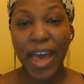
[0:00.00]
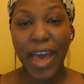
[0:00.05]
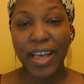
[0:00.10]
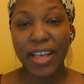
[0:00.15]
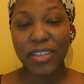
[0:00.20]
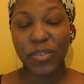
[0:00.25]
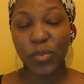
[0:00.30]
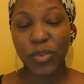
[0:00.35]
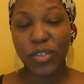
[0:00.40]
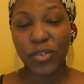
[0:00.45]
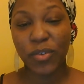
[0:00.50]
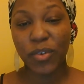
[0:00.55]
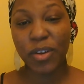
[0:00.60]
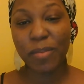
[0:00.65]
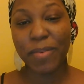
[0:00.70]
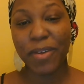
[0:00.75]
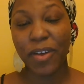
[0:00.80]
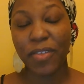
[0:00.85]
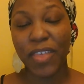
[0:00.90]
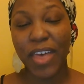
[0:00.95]
This one's going
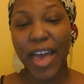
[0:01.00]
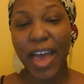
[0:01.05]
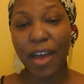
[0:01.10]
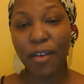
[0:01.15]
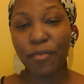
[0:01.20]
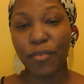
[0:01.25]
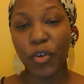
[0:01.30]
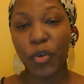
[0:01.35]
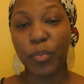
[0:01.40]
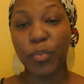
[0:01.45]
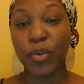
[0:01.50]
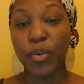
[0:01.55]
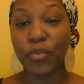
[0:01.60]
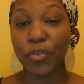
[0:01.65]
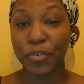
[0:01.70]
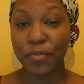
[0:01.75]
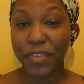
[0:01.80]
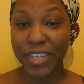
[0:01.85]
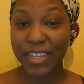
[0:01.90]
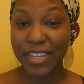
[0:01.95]
to be on the Afro
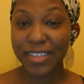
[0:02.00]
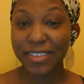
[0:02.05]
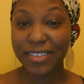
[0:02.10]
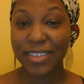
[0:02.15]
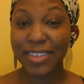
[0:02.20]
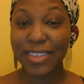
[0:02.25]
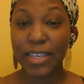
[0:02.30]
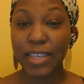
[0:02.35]
Peruvians,